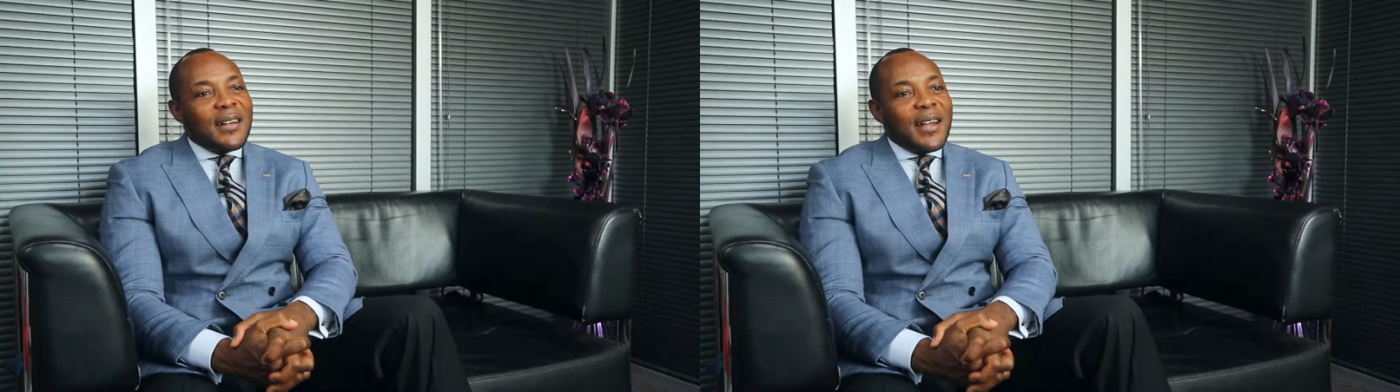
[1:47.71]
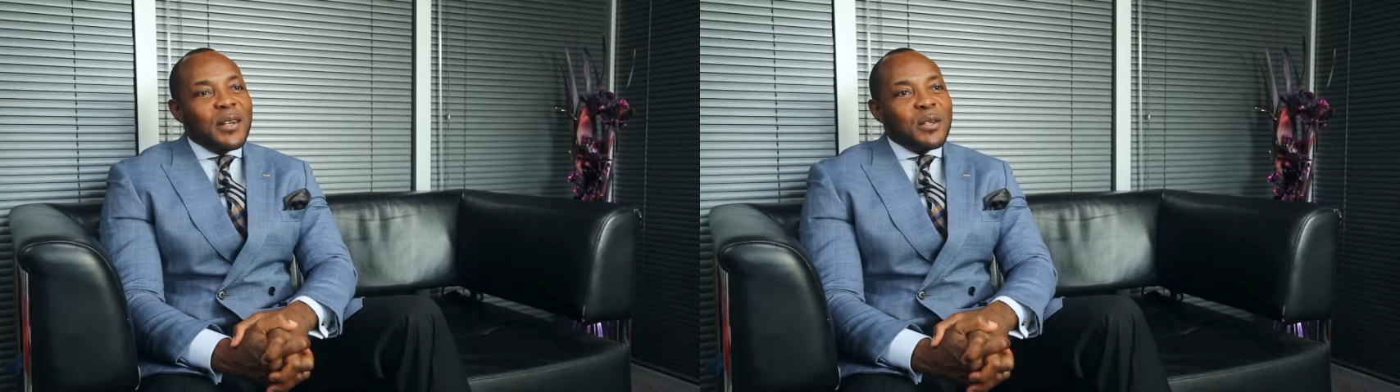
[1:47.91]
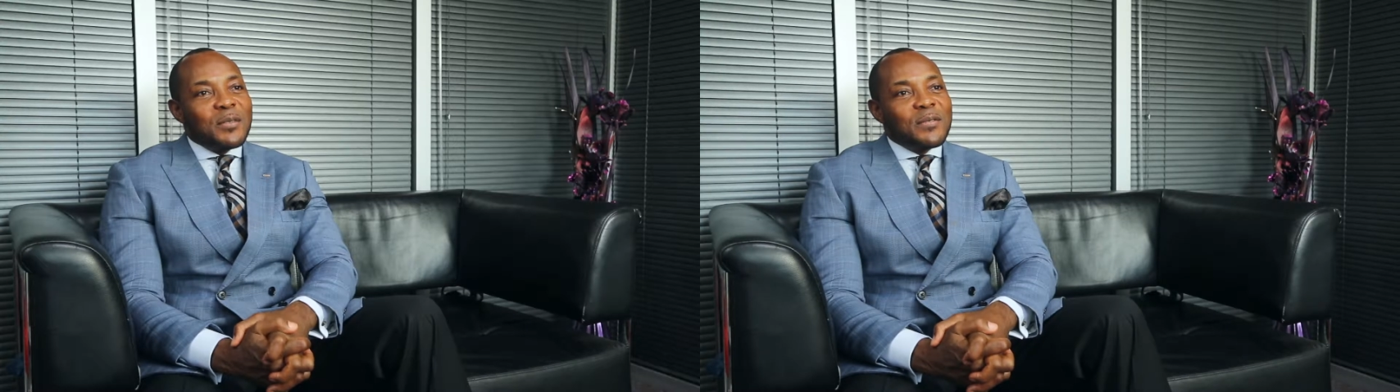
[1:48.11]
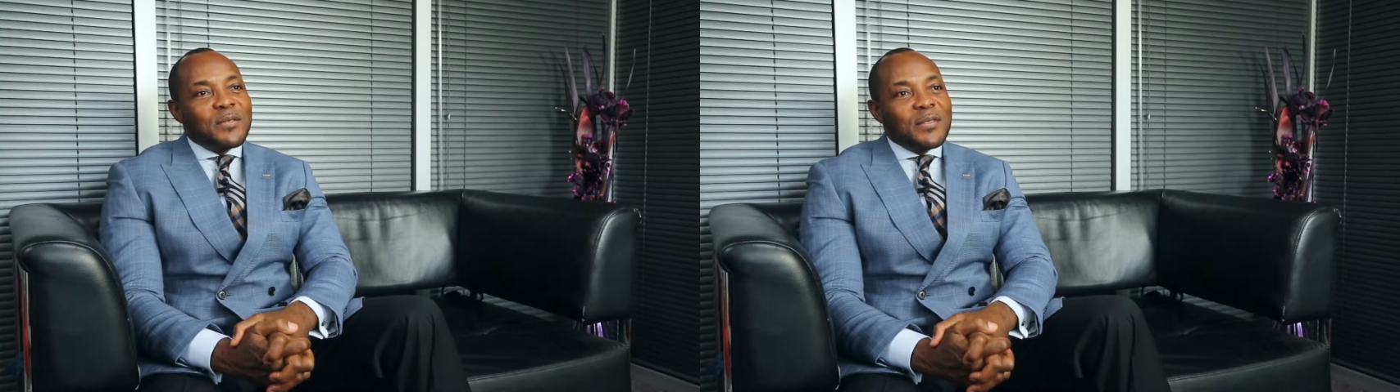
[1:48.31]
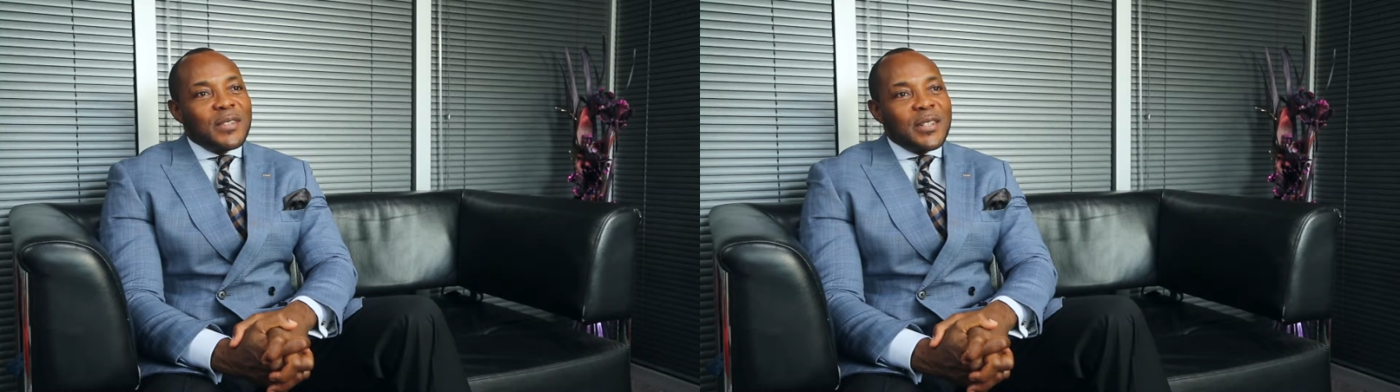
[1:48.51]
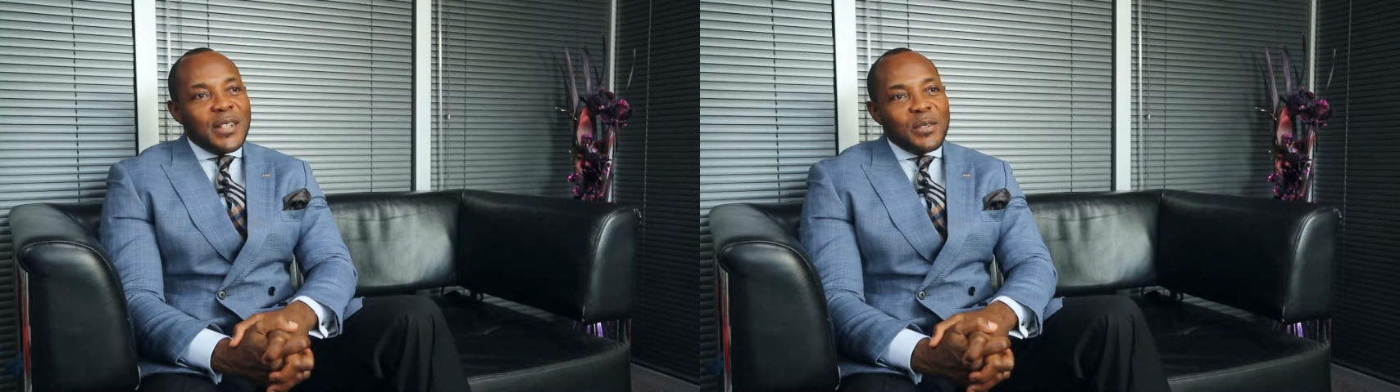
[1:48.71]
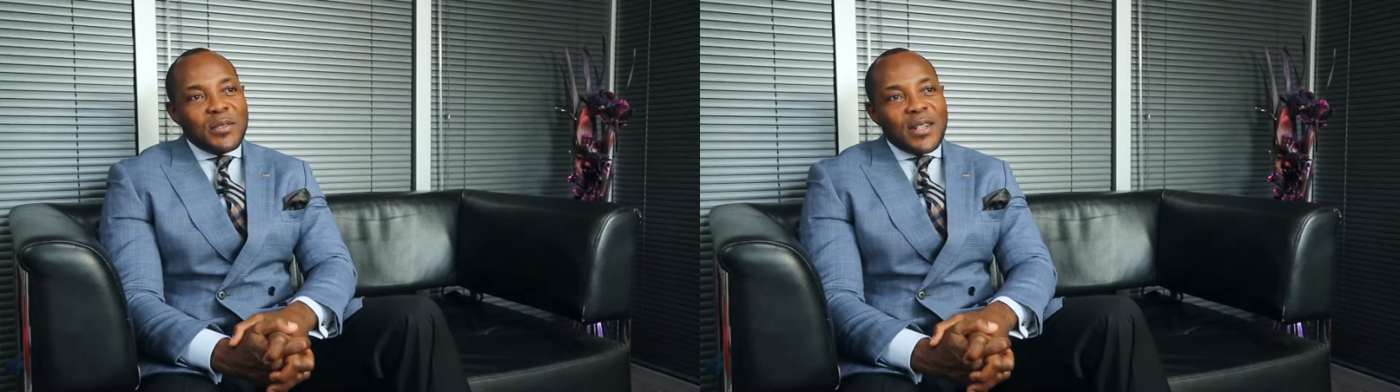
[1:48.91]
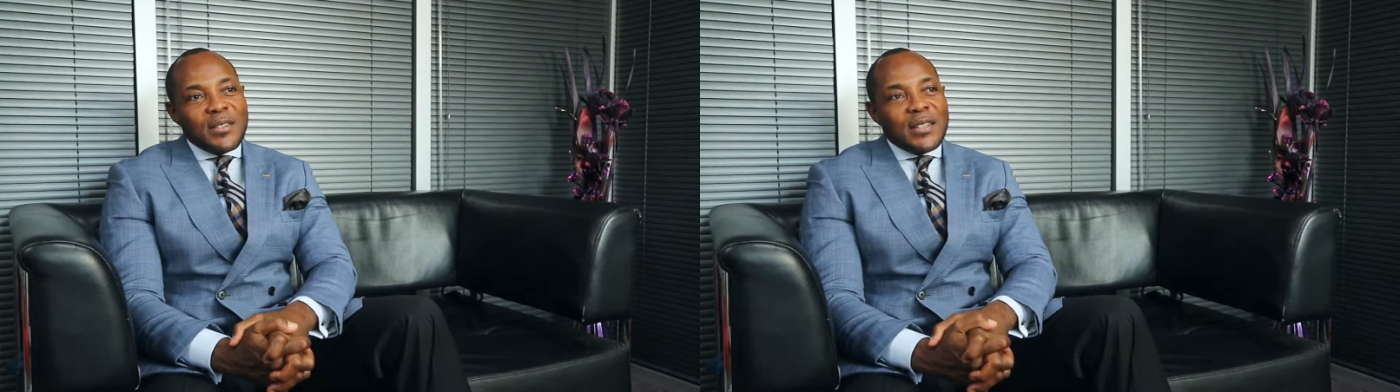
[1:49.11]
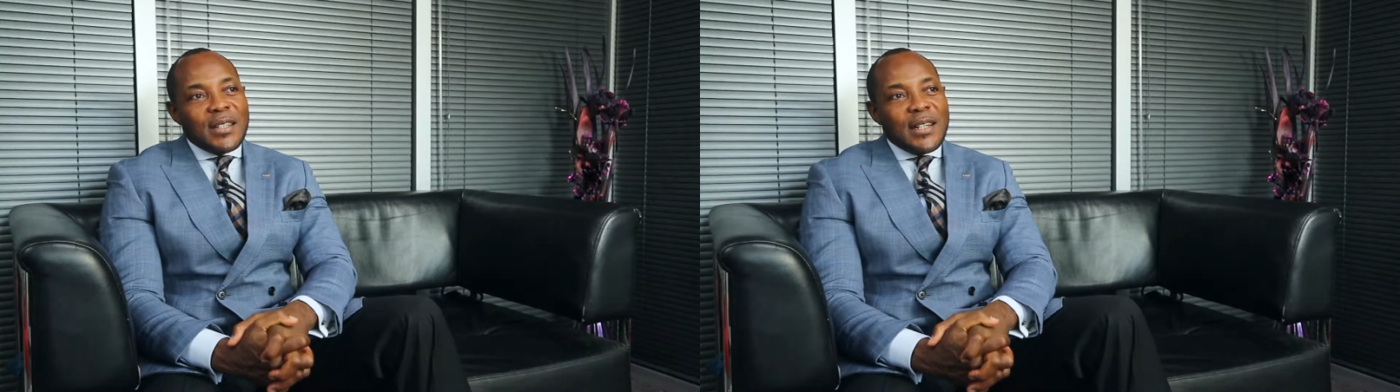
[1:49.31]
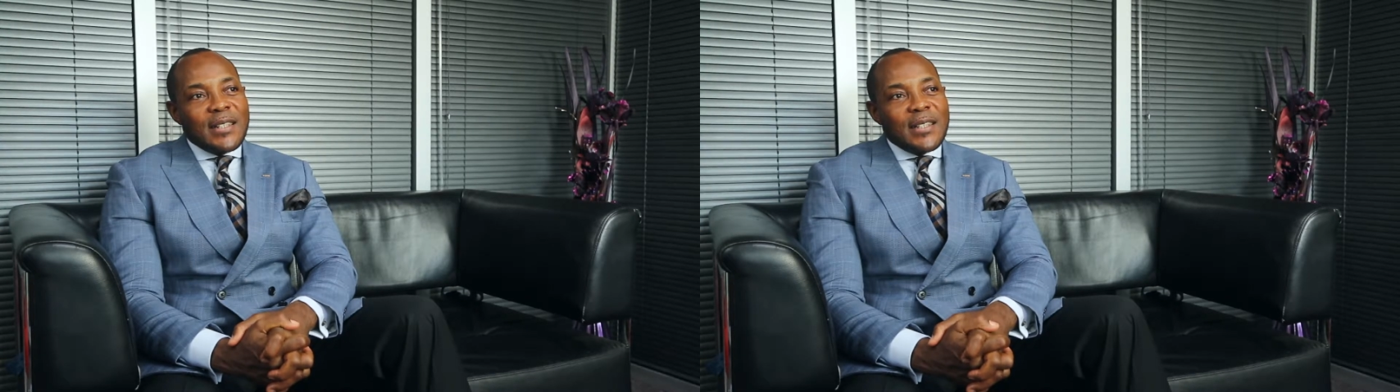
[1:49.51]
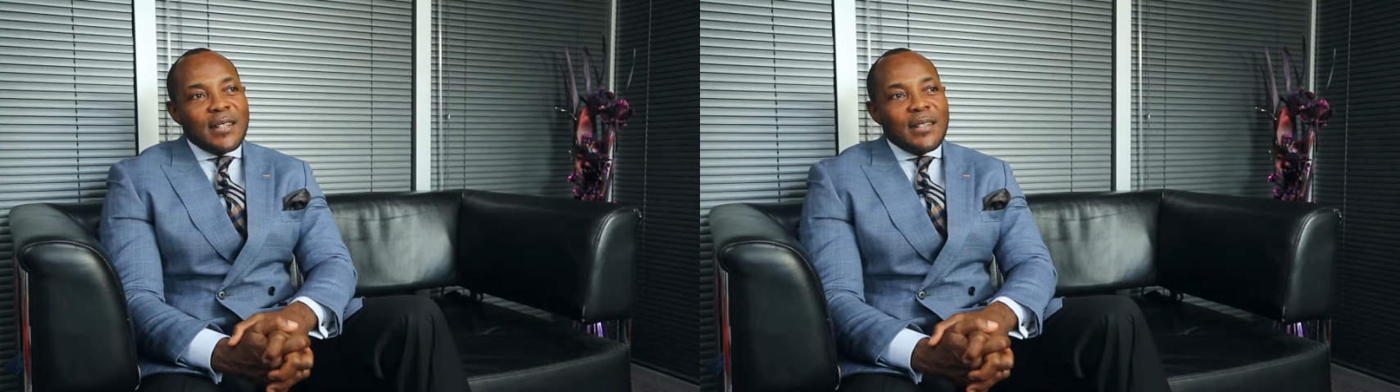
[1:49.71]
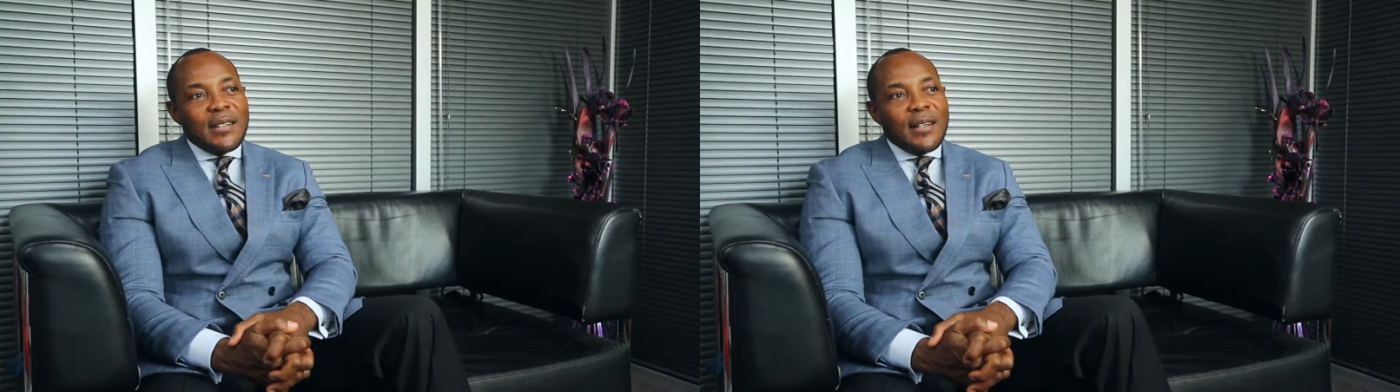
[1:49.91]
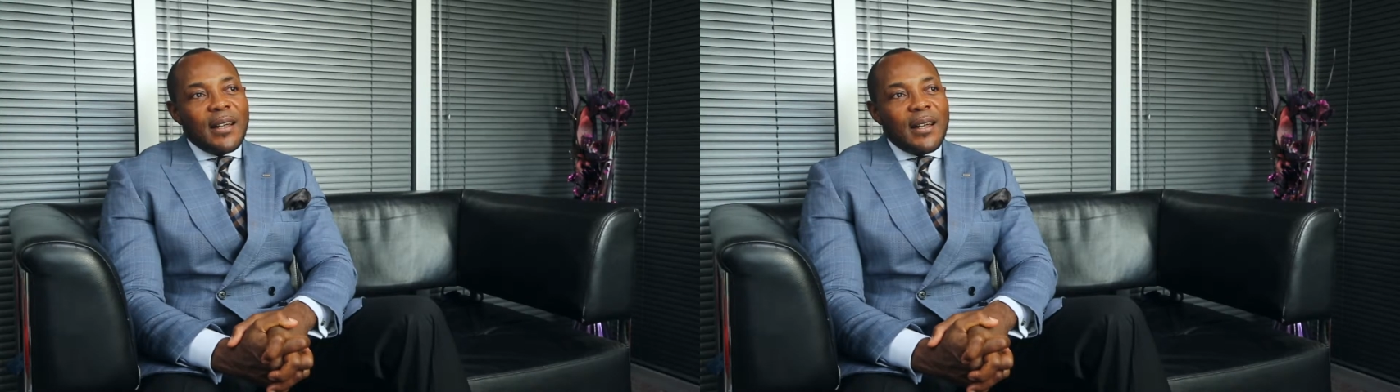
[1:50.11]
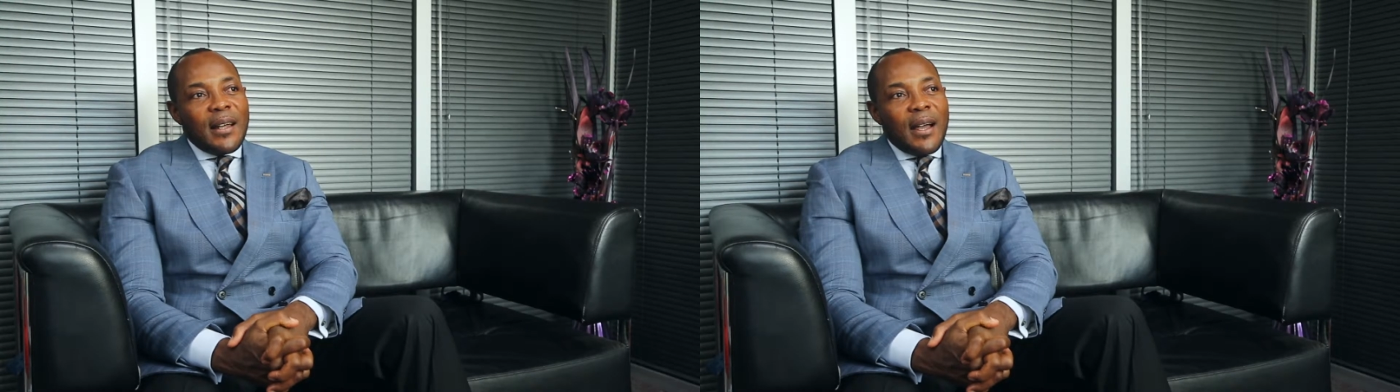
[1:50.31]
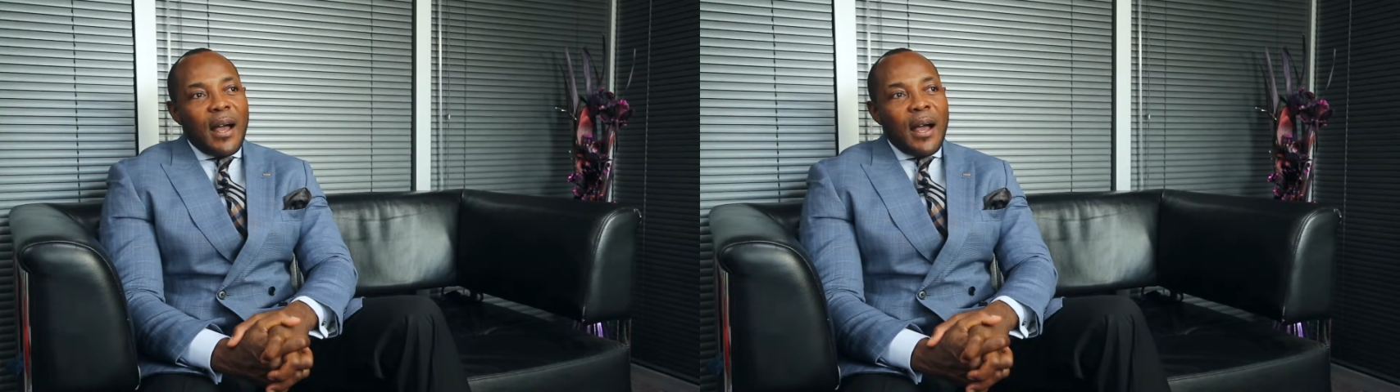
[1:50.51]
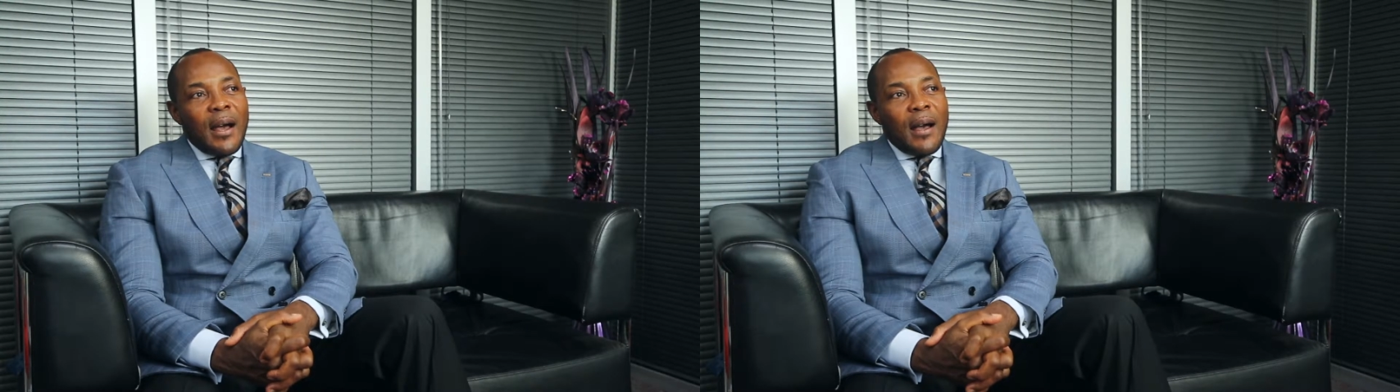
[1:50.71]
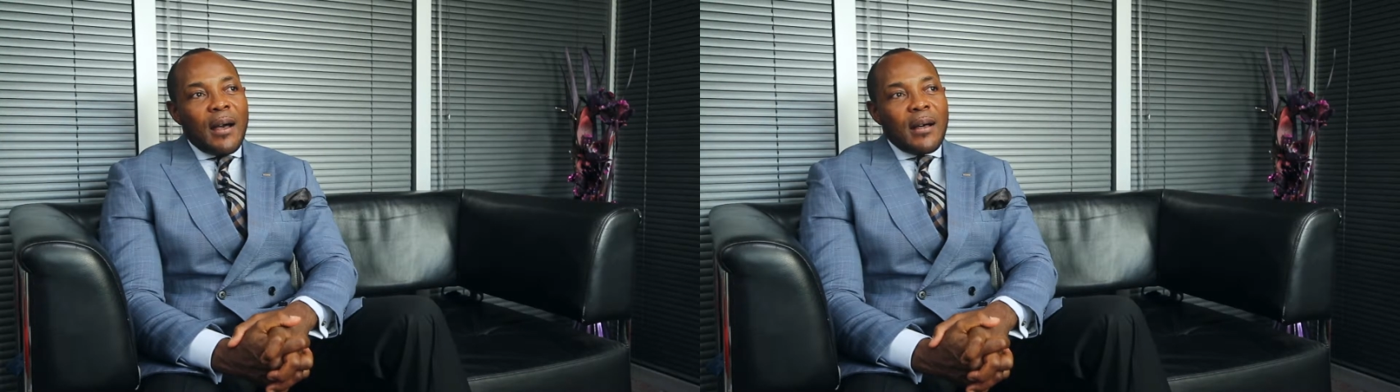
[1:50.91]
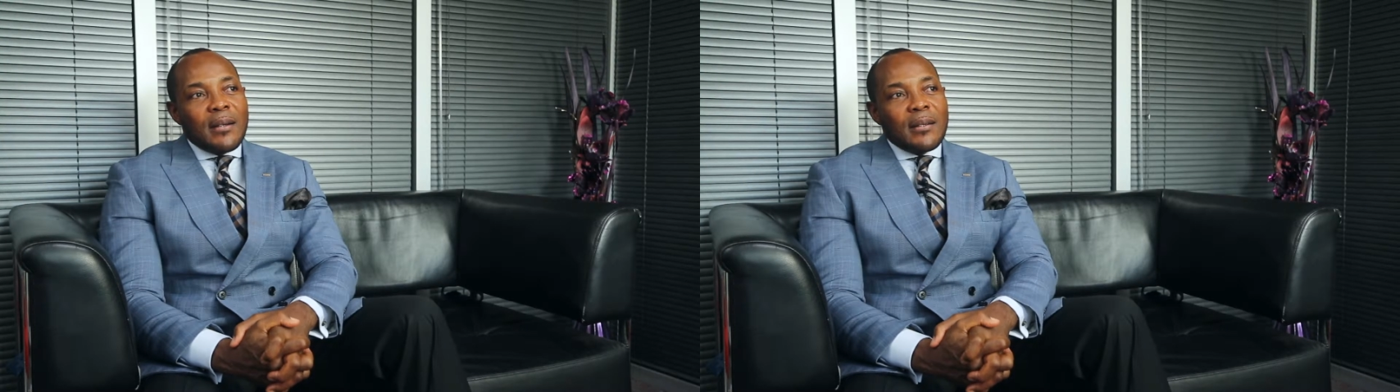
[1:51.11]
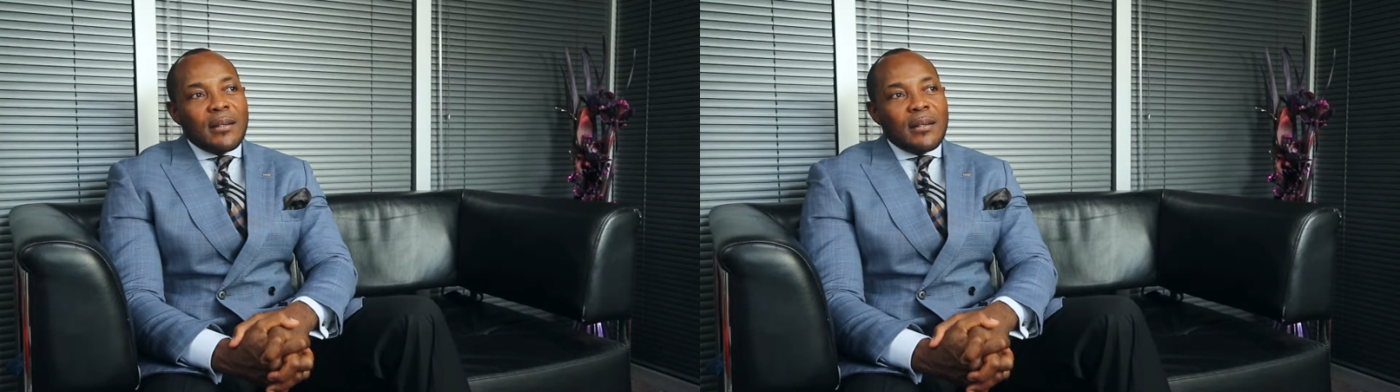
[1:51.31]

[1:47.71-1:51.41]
end of the year 2018, our